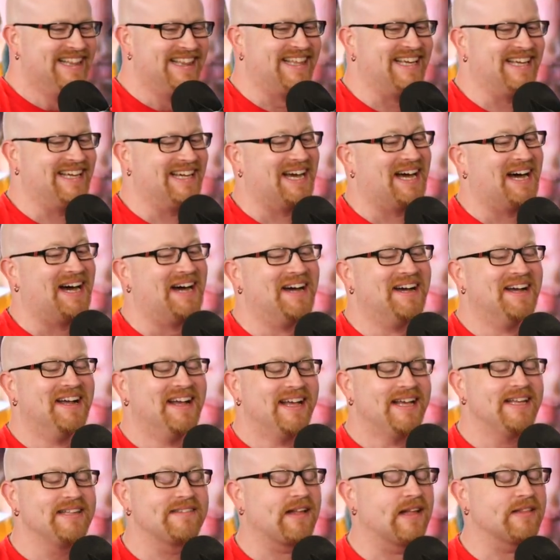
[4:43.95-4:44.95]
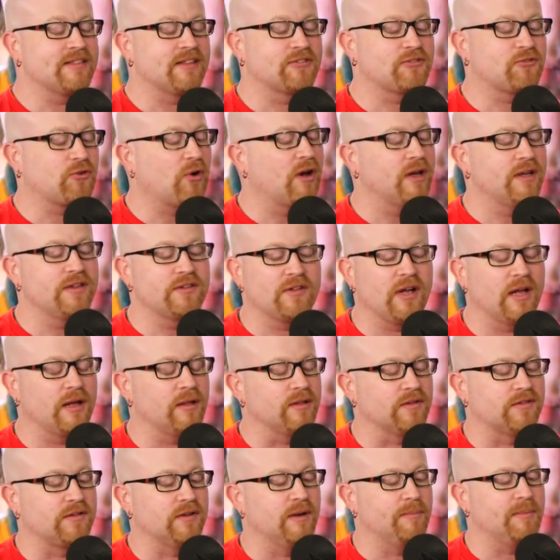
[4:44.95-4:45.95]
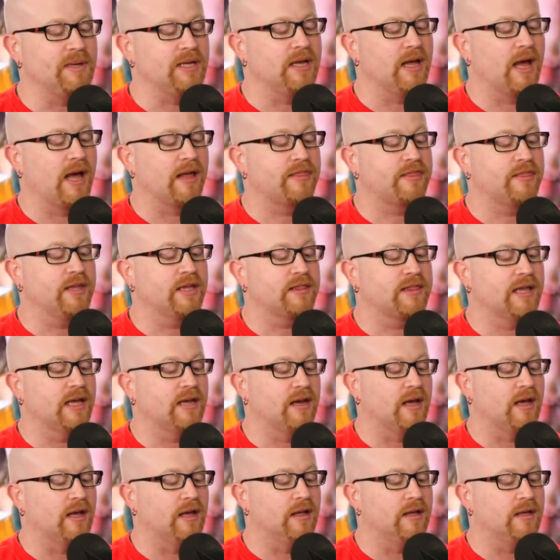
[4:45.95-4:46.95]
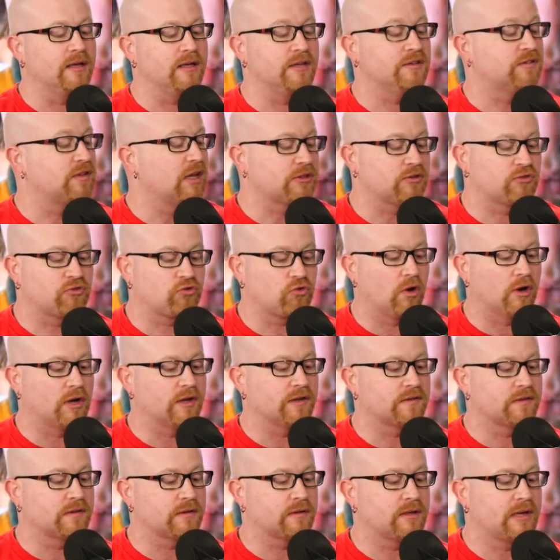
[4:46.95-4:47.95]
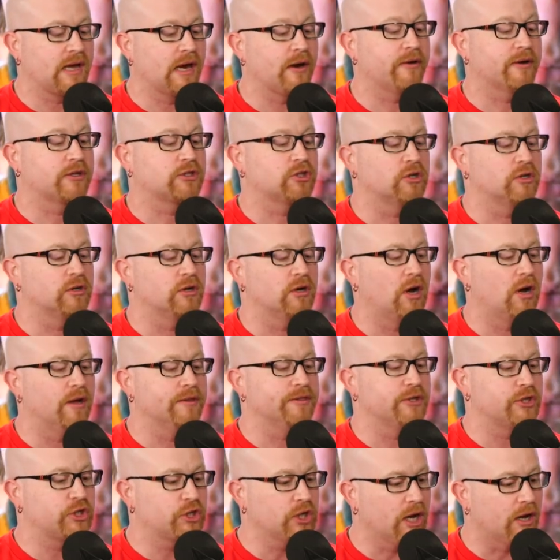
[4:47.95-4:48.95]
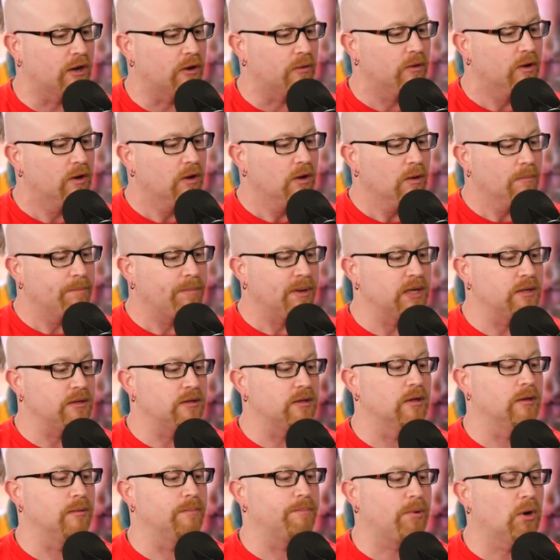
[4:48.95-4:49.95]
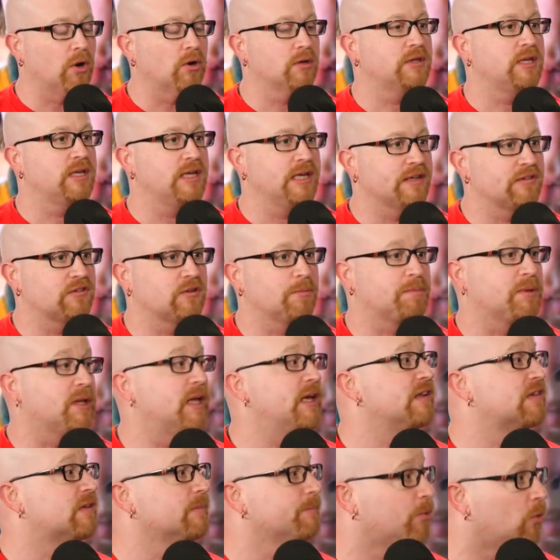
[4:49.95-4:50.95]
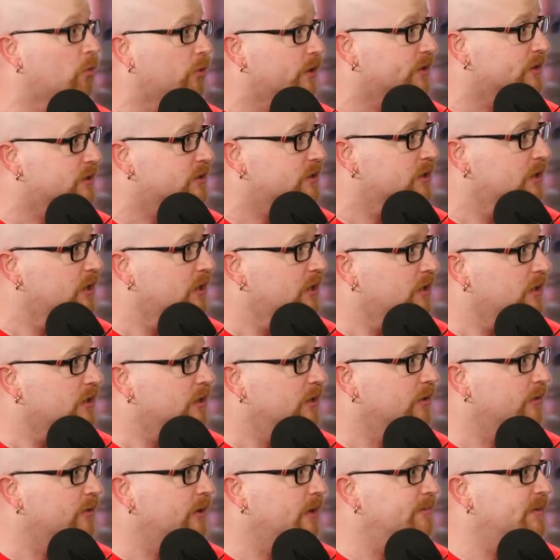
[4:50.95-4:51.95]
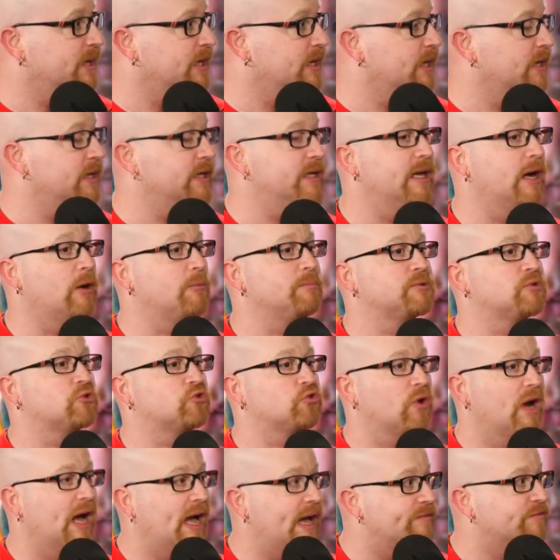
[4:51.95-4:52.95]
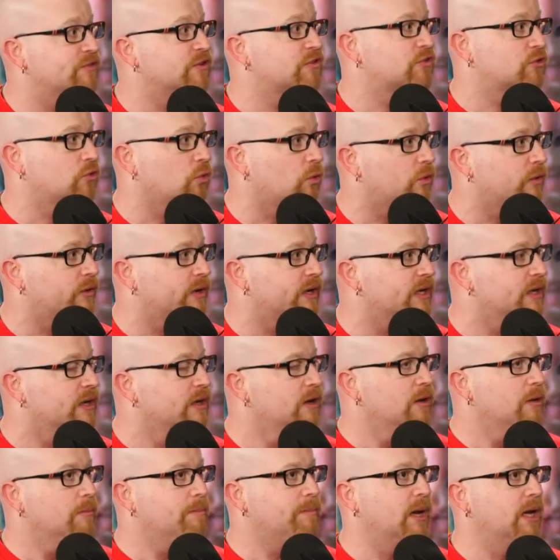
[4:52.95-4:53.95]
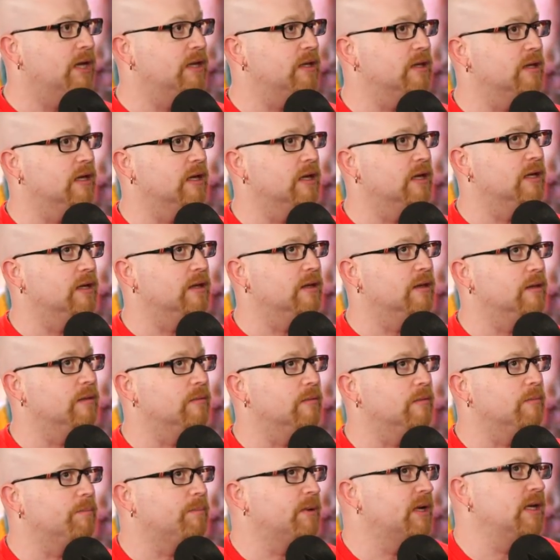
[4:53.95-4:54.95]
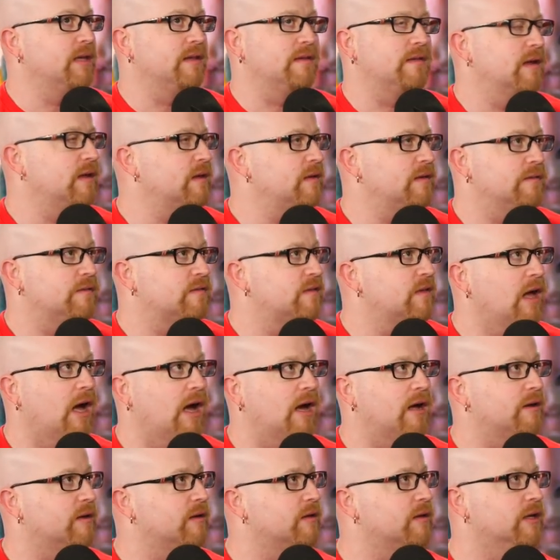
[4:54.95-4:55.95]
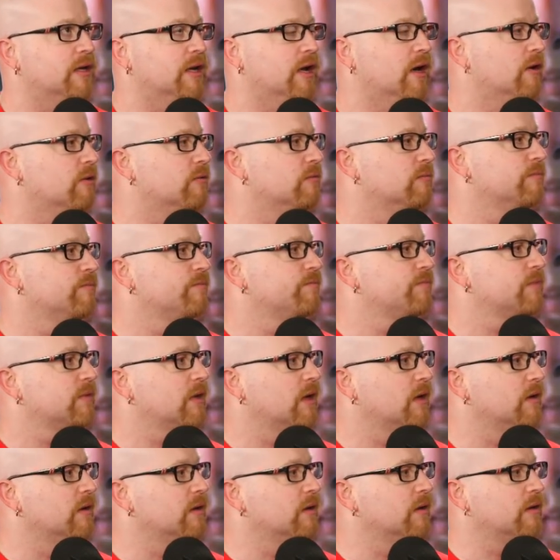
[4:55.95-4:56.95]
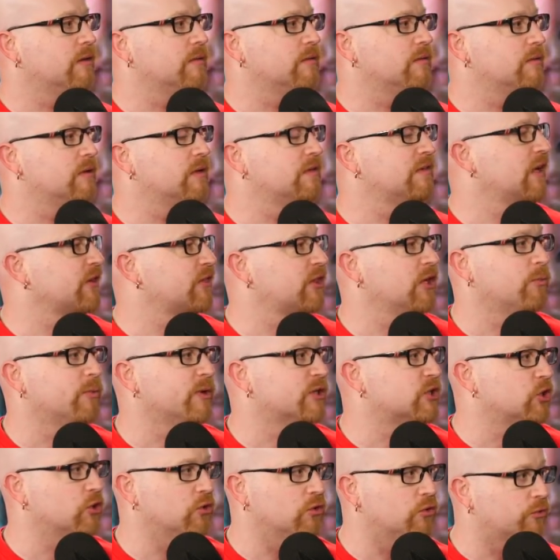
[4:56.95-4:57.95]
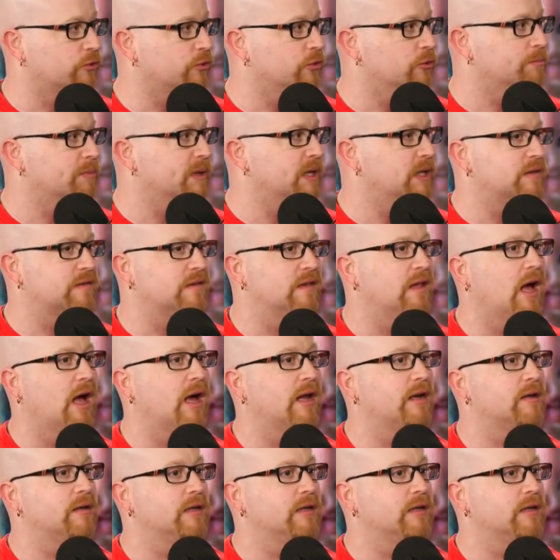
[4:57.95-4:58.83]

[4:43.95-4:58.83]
The, uh, he's not the strong. He's not. Listen, I mean, I think that uh, he's not the strongest character on the show, but the part that he has to play is important. You know what I mean? And he helps drive the story, but uh, but it, he's not. You know, uh, he's not the original group, and he's not.